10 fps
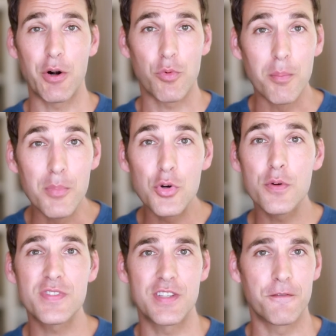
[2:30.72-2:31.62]
that
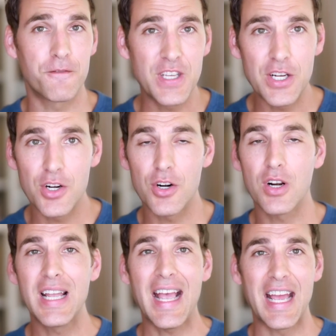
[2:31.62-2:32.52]
removes the fear
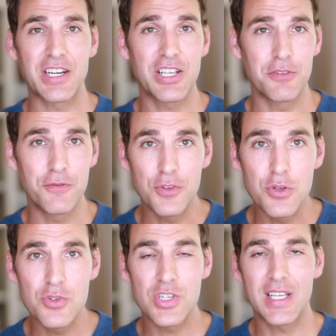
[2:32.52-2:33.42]
and
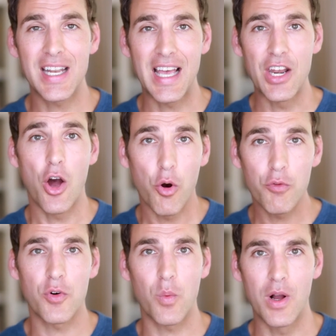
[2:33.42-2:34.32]
confusion and
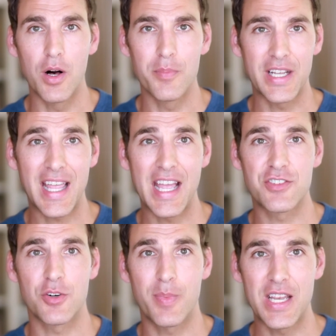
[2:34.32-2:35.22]
overwhelm that
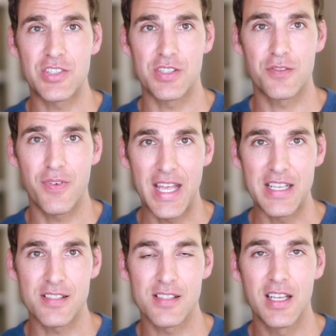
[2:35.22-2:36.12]
cancer patients
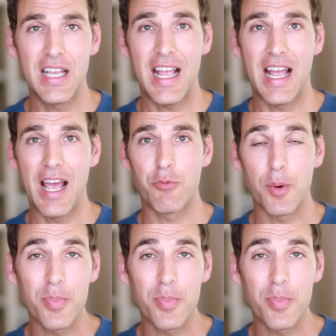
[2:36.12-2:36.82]
face and